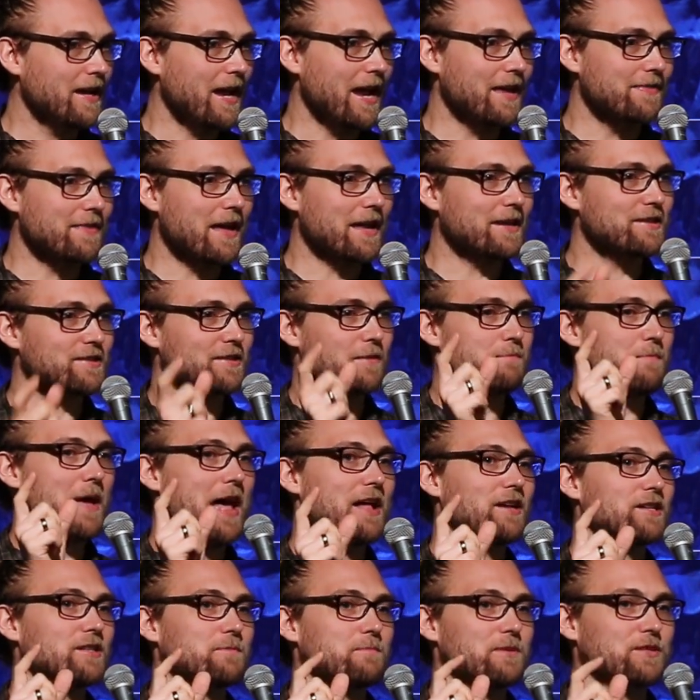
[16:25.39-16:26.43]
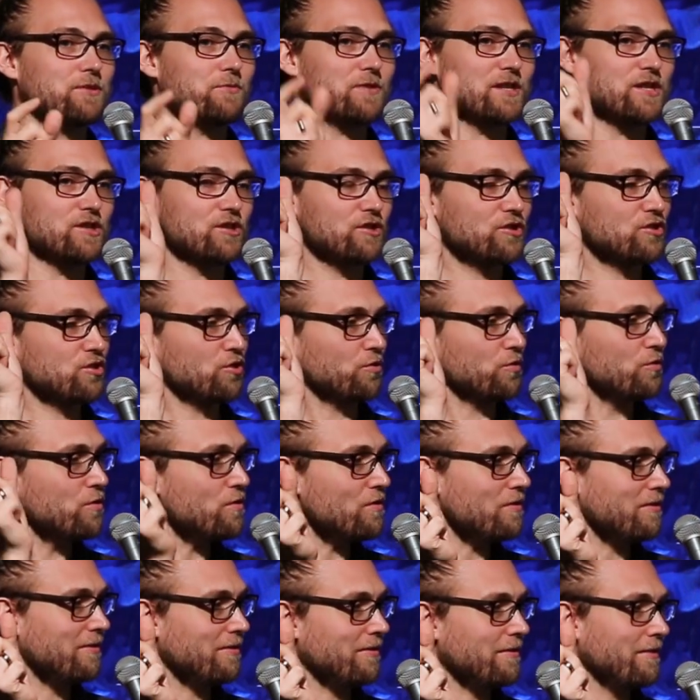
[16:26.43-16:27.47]
And that is the balance between
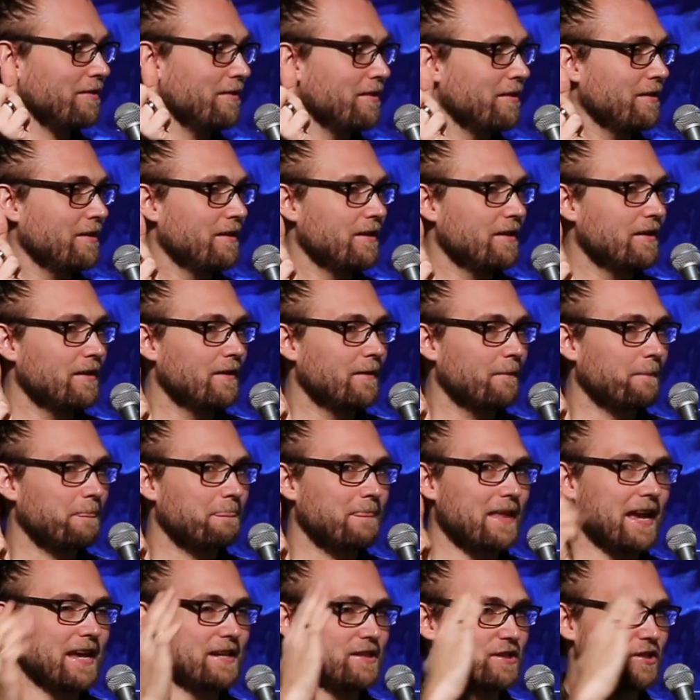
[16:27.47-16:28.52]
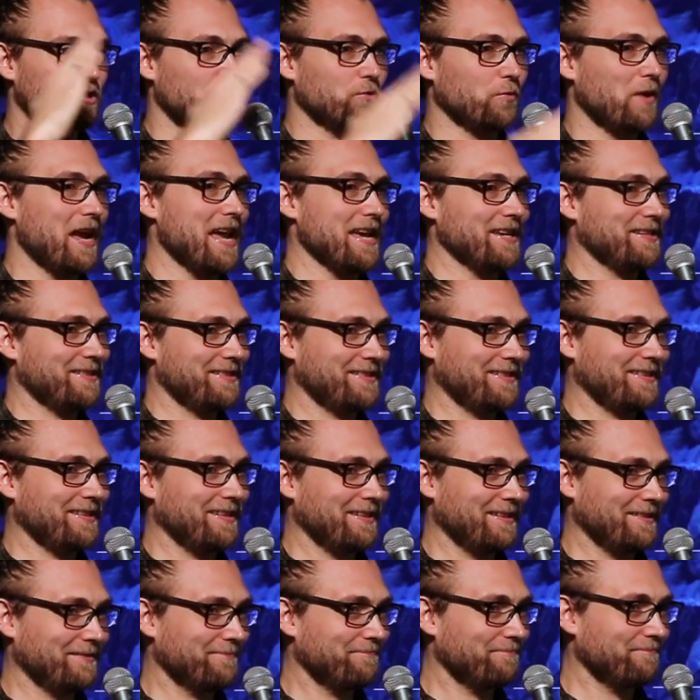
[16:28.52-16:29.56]
truth and
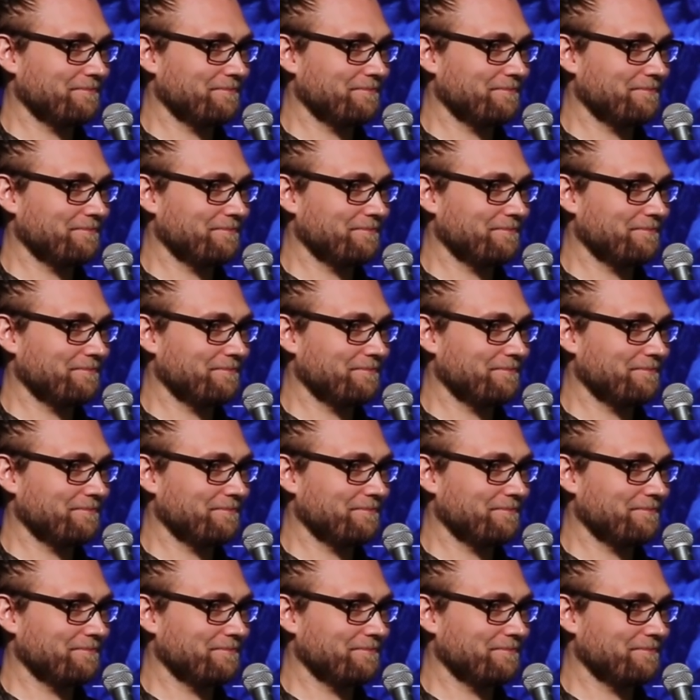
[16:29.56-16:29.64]
grace.